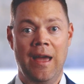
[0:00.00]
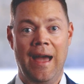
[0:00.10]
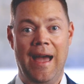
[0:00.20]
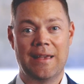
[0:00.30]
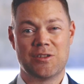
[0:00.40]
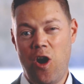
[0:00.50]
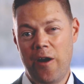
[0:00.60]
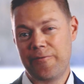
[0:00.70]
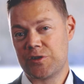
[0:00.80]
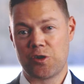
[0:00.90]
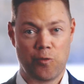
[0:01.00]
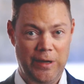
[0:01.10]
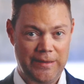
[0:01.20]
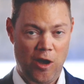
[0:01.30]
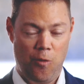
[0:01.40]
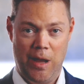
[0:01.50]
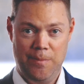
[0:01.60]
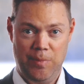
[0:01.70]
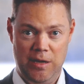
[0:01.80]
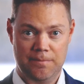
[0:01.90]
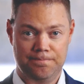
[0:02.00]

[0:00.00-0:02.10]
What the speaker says: as office or retail might be.